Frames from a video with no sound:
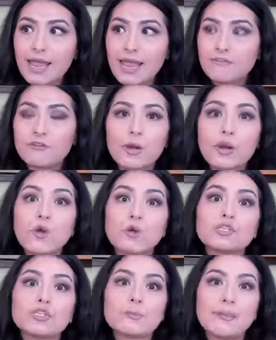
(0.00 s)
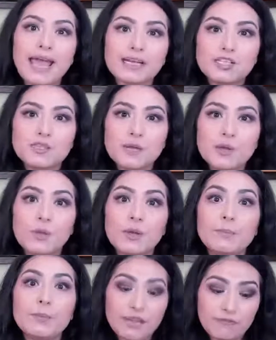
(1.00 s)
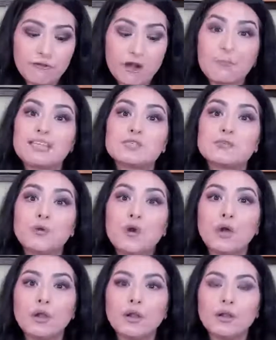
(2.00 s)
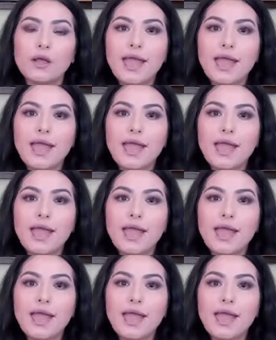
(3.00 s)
If you want to go into the management, we pick from this pool.